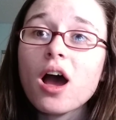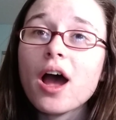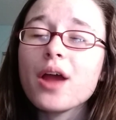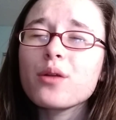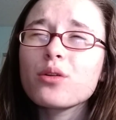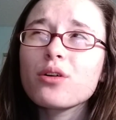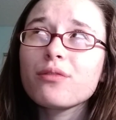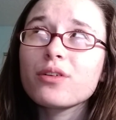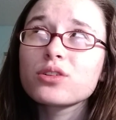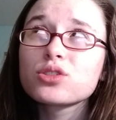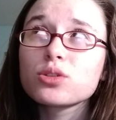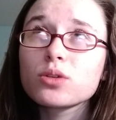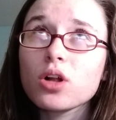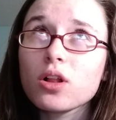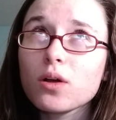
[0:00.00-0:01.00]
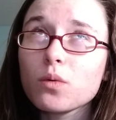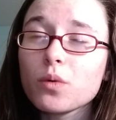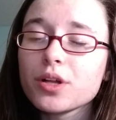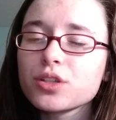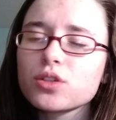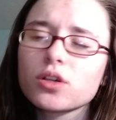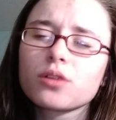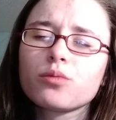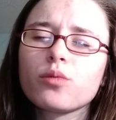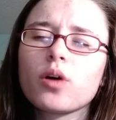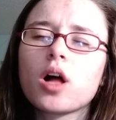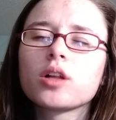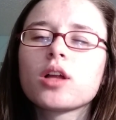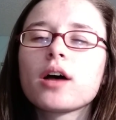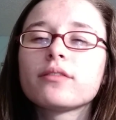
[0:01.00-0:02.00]
I don't know if I'll do it all at once or
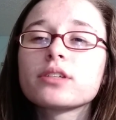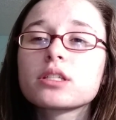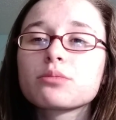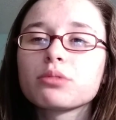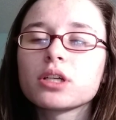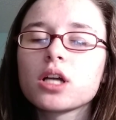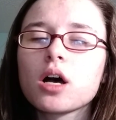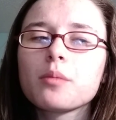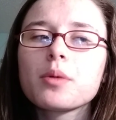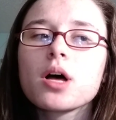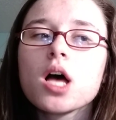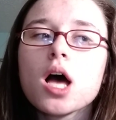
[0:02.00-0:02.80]
I'll have it split up,